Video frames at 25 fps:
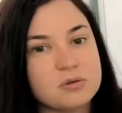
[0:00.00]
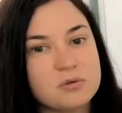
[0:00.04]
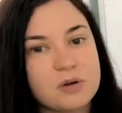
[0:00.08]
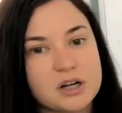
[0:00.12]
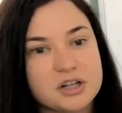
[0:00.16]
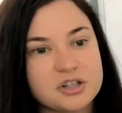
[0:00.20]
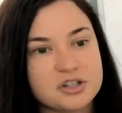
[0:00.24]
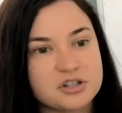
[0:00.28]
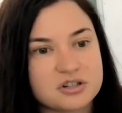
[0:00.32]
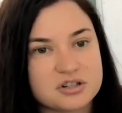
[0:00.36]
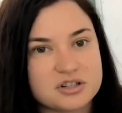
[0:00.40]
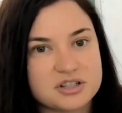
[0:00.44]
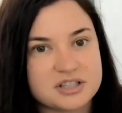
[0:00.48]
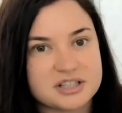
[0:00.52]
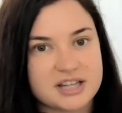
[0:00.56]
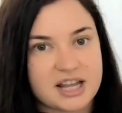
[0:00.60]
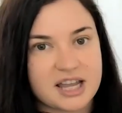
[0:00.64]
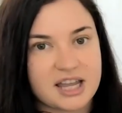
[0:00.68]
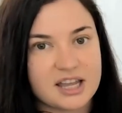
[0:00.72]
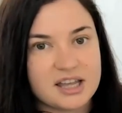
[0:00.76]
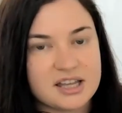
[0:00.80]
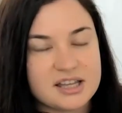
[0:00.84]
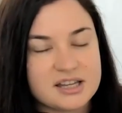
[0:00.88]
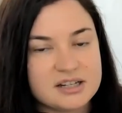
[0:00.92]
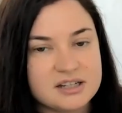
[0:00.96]
you
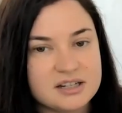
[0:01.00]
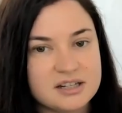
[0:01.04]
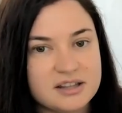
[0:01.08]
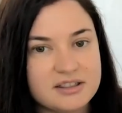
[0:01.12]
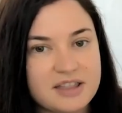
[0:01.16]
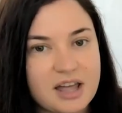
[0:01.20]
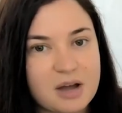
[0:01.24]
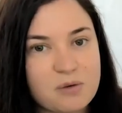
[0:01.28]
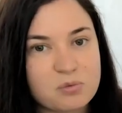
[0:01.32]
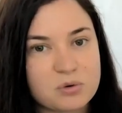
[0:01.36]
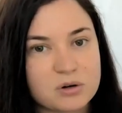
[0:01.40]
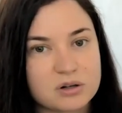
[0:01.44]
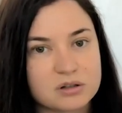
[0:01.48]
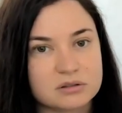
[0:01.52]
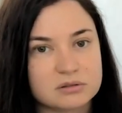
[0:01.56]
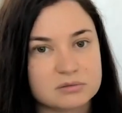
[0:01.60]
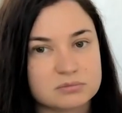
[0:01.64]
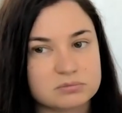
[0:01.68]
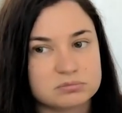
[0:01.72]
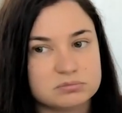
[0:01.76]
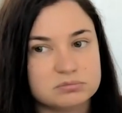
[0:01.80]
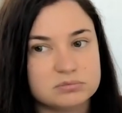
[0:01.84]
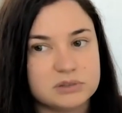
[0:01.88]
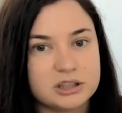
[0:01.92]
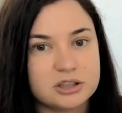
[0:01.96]
understand that we're
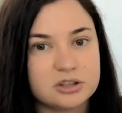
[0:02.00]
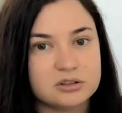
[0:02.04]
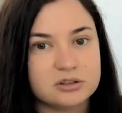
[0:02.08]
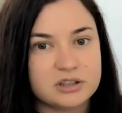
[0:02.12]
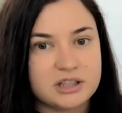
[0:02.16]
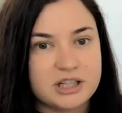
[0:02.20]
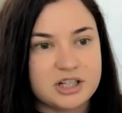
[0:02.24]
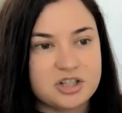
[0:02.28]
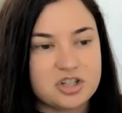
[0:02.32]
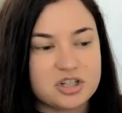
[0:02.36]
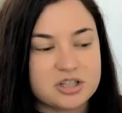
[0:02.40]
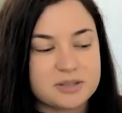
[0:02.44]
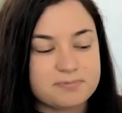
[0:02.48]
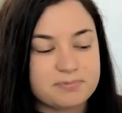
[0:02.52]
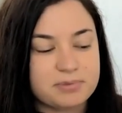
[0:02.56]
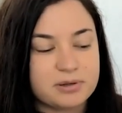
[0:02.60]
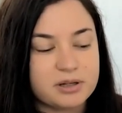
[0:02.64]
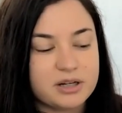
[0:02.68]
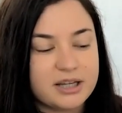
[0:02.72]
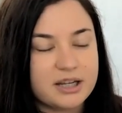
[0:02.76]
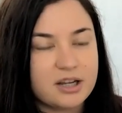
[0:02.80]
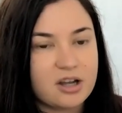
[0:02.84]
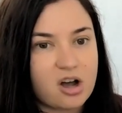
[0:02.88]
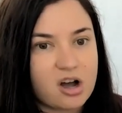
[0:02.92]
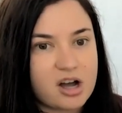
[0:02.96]
literally just
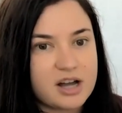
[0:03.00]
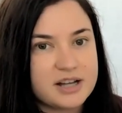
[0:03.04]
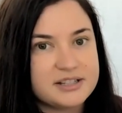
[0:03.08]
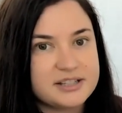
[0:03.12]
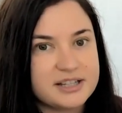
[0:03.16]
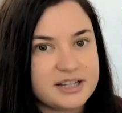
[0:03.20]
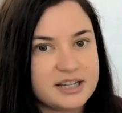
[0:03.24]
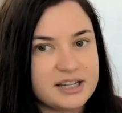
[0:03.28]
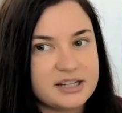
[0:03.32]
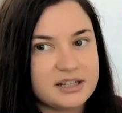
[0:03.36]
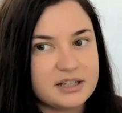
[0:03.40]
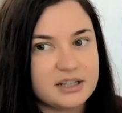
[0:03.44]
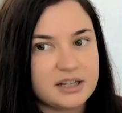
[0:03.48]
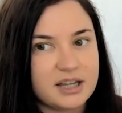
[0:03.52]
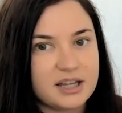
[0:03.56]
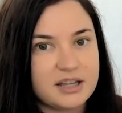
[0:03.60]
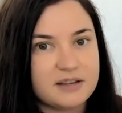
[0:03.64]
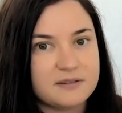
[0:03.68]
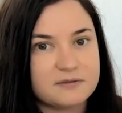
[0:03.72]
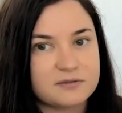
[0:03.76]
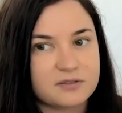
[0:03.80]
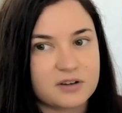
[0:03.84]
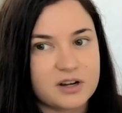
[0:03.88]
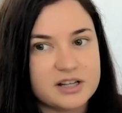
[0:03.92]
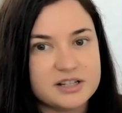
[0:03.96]
putting content
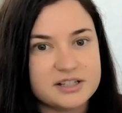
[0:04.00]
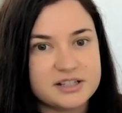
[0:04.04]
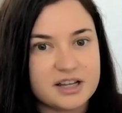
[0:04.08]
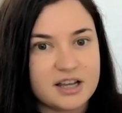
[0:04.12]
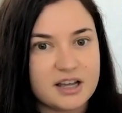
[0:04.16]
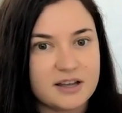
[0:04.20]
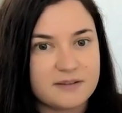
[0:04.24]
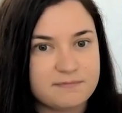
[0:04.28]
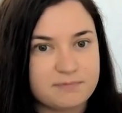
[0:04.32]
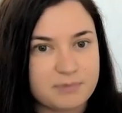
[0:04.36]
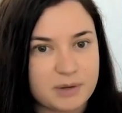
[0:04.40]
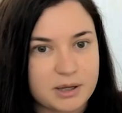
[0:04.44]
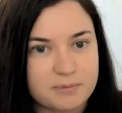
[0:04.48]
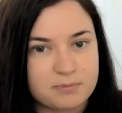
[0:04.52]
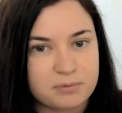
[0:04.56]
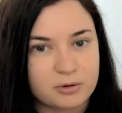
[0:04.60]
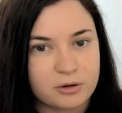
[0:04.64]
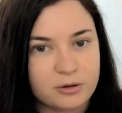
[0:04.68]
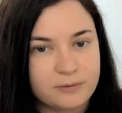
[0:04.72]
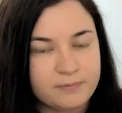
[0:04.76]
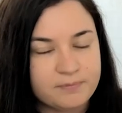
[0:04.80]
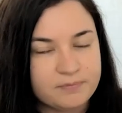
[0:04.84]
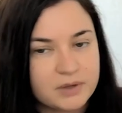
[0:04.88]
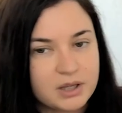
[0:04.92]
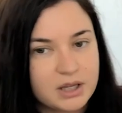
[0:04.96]
in front of
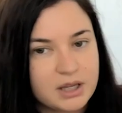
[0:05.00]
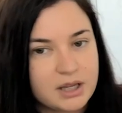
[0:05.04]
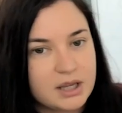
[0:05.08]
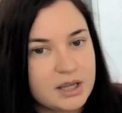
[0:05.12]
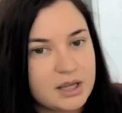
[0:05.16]
people